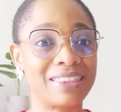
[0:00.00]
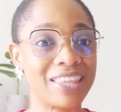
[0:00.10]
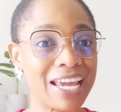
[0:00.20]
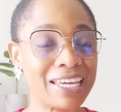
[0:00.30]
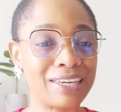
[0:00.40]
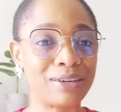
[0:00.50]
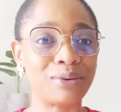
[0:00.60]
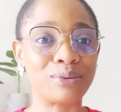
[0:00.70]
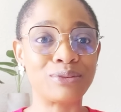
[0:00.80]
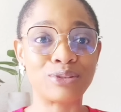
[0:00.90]
Thank
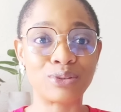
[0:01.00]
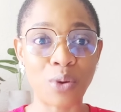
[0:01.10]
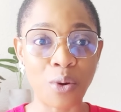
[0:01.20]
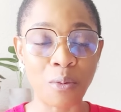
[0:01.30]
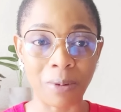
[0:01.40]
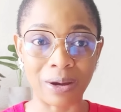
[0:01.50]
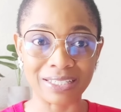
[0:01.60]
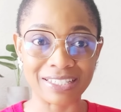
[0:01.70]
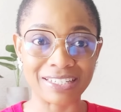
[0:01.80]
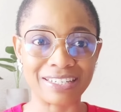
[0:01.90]
you so
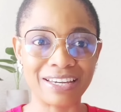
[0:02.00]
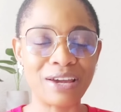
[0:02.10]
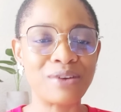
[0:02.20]
much